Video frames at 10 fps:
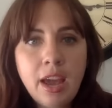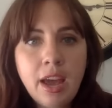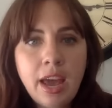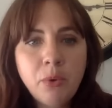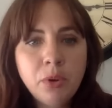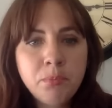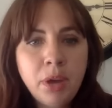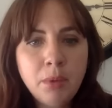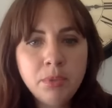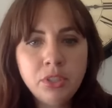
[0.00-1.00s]
our
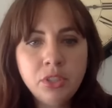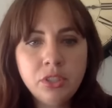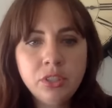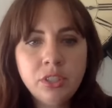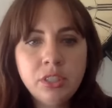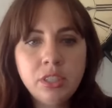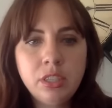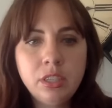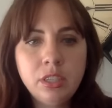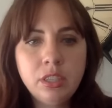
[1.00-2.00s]
publishers,
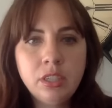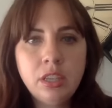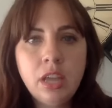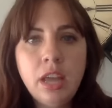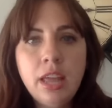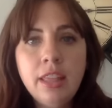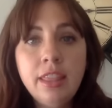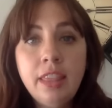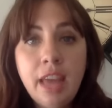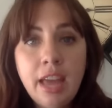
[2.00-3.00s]

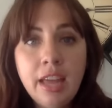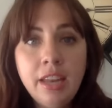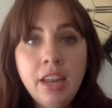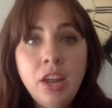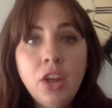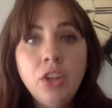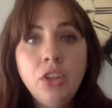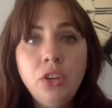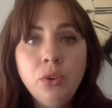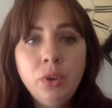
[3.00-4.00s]
then
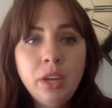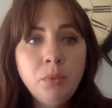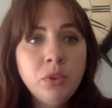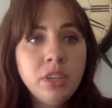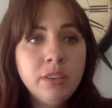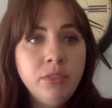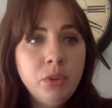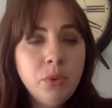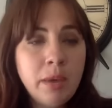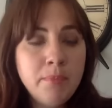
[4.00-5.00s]
it will give
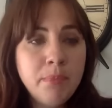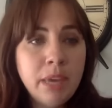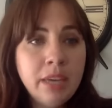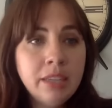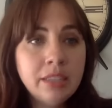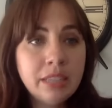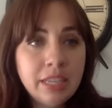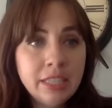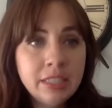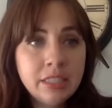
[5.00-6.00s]
you a big
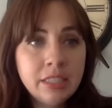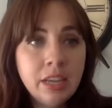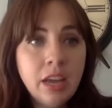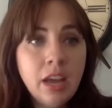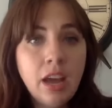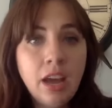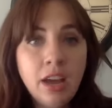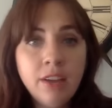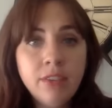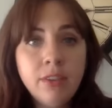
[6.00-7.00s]
list
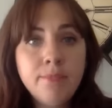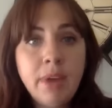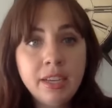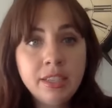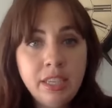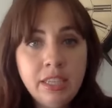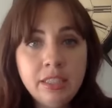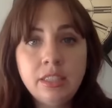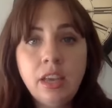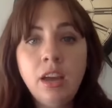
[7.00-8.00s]
of
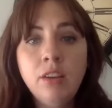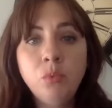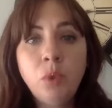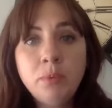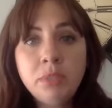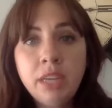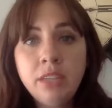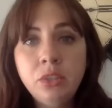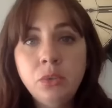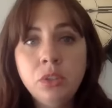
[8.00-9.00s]
magazines, of
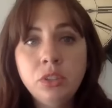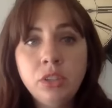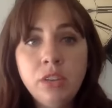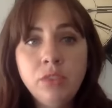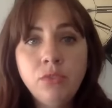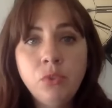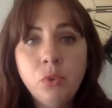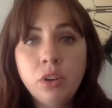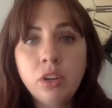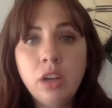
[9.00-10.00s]
websites who are looking
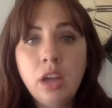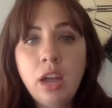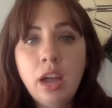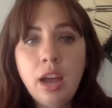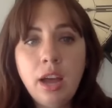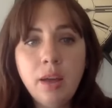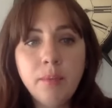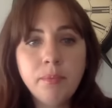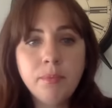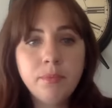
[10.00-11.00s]
for, no,